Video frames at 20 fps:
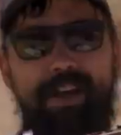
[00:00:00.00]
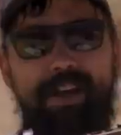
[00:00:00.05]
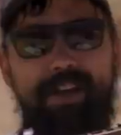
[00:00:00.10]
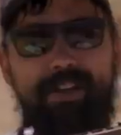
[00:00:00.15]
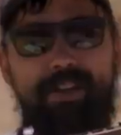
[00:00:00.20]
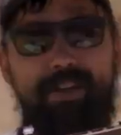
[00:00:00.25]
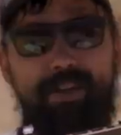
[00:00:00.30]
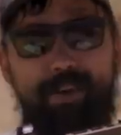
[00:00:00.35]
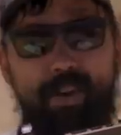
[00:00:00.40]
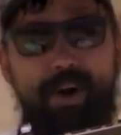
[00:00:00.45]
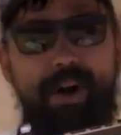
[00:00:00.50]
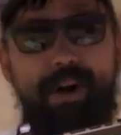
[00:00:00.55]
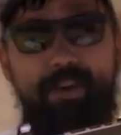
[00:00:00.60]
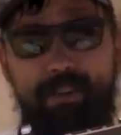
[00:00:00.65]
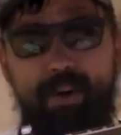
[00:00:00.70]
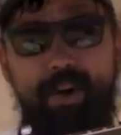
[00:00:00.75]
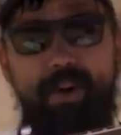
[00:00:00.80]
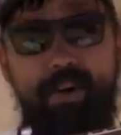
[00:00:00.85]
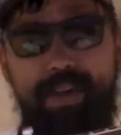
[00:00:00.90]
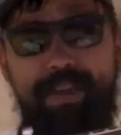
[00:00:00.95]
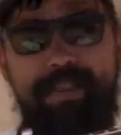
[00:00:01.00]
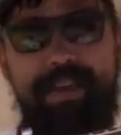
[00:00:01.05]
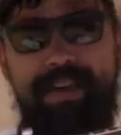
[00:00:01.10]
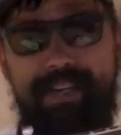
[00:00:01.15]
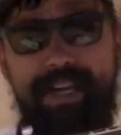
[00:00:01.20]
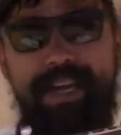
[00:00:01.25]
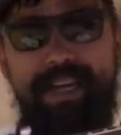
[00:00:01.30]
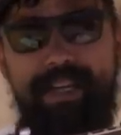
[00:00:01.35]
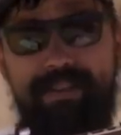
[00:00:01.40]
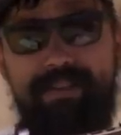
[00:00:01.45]
you are rolling the
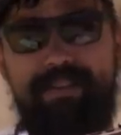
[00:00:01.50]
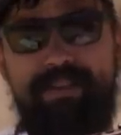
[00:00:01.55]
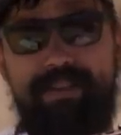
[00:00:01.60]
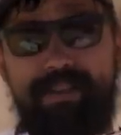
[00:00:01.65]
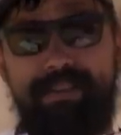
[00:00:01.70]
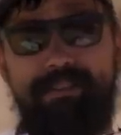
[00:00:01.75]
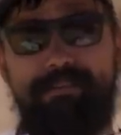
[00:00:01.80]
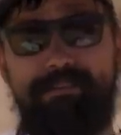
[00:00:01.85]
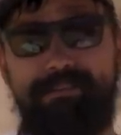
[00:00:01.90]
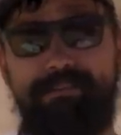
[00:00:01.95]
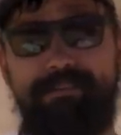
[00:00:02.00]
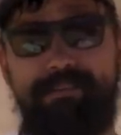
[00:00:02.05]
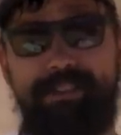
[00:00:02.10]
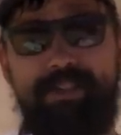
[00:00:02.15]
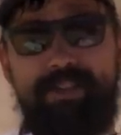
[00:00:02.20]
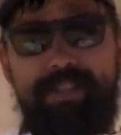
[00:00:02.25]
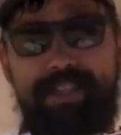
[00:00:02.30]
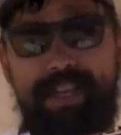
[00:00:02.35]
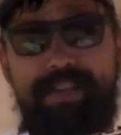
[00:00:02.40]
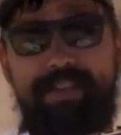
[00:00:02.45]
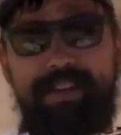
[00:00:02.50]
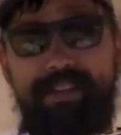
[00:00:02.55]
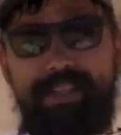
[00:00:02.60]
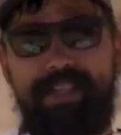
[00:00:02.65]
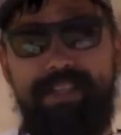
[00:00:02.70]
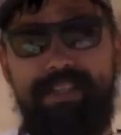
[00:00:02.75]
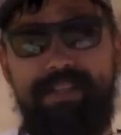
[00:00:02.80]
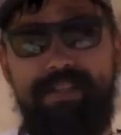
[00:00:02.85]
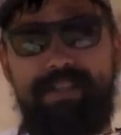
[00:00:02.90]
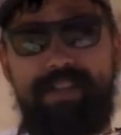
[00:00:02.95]
dice, to say the
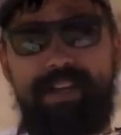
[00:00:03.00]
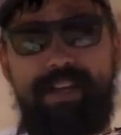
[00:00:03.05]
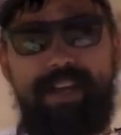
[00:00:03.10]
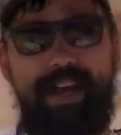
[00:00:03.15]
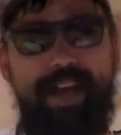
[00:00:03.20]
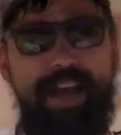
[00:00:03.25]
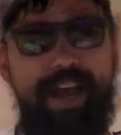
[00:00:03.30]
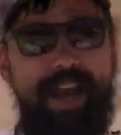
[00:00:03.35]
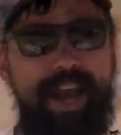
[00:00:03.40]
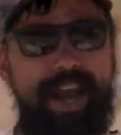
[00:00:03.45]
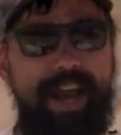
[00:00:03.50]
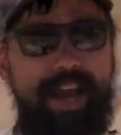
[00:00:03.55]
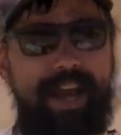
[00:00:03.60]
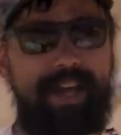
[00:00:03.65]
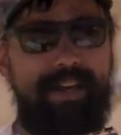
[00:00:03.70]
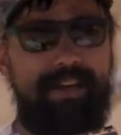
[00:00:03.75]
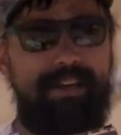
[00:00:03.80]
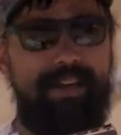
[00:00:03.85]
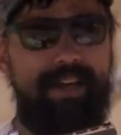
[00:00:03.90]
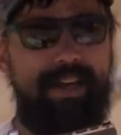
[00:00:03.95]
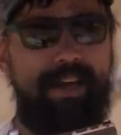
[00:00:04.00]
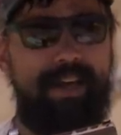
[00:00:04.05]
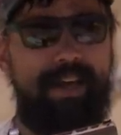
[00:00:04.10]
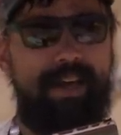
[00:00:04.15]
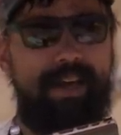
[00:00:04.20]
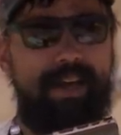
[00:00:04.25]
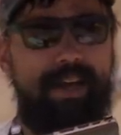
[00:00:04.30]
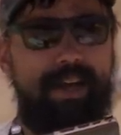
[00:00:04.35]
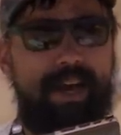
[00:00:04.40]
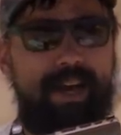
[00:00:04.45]
least. And
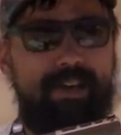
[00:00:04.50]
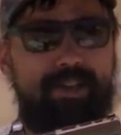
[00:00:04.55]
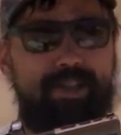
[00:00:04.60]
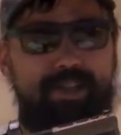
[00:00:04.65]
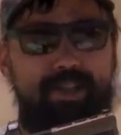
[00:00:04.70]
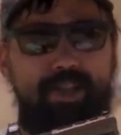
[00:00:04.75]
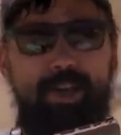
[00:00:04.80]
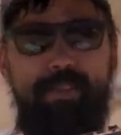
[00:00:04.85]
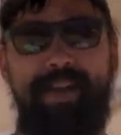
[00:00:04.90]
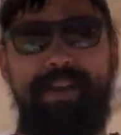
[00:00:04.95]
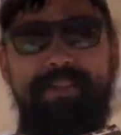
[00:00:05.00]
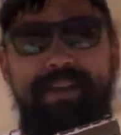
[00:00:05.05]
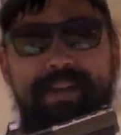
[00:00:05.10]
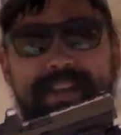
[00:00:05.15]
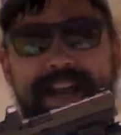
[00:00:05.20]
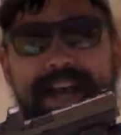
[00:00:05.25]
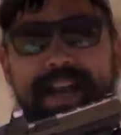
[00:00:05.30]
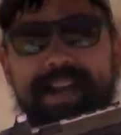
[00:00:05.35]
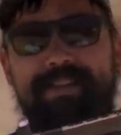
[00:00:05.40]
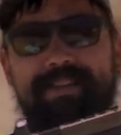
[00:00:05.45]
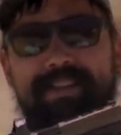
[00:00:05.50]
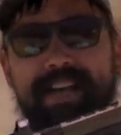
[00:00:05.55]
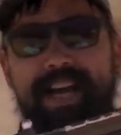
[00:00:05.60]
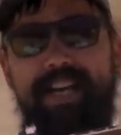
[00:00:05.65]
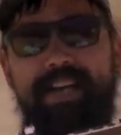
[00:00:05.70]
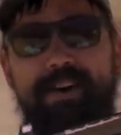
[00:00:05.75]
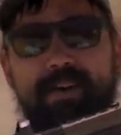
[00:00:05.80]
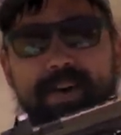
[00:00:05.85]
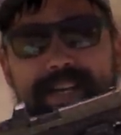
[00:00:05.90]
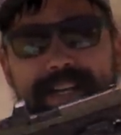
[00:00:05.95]
assuming that that is
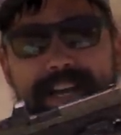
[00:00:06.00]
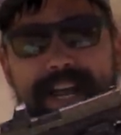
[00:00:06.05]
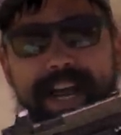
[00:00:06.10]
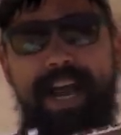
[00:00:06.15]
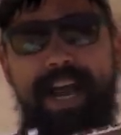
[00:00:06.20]
not going to